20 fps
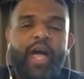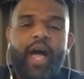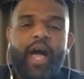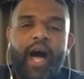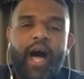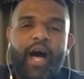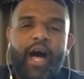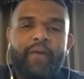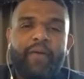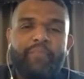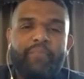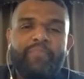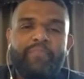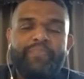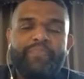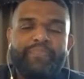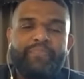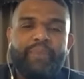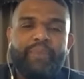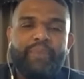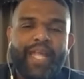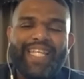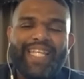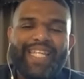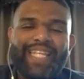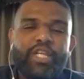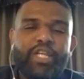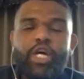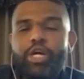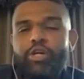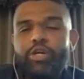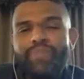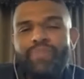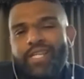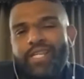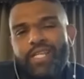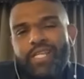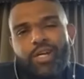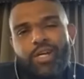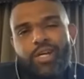But I didn't
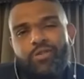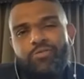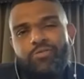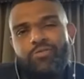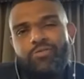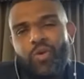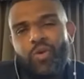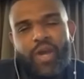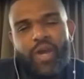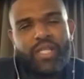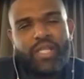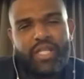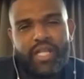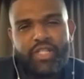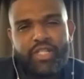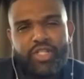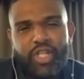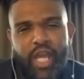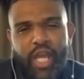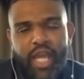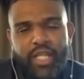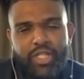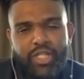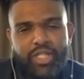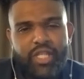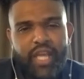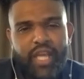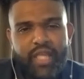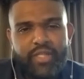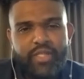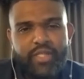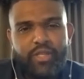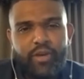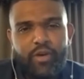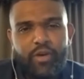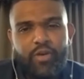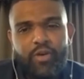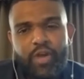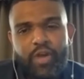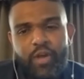know the ways that he had changed. And
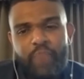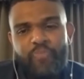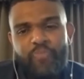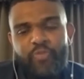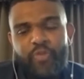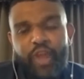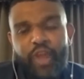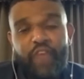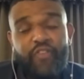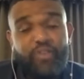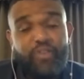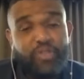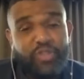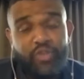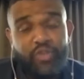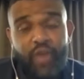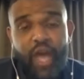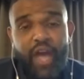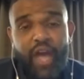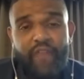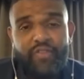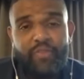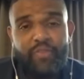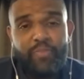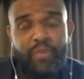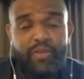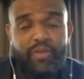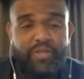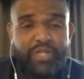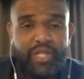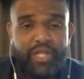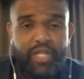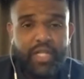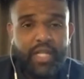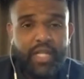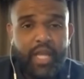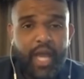so when I first arrived at Pearson